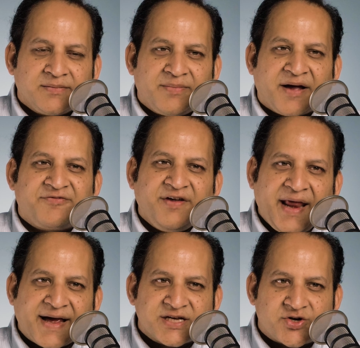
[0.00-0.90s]
by
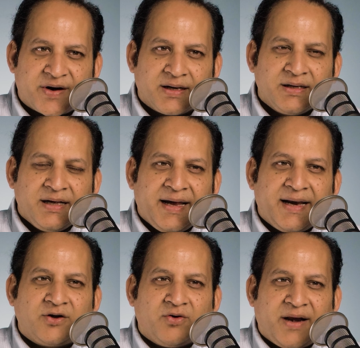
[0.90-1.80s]
FinExtra
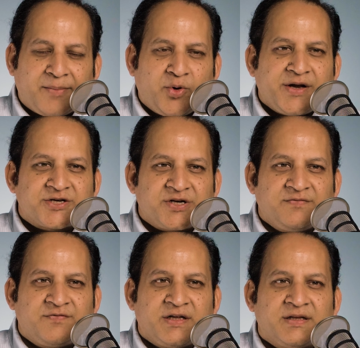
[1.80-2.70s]
in
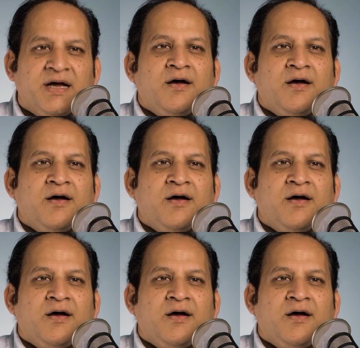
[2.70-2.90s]
collaboration with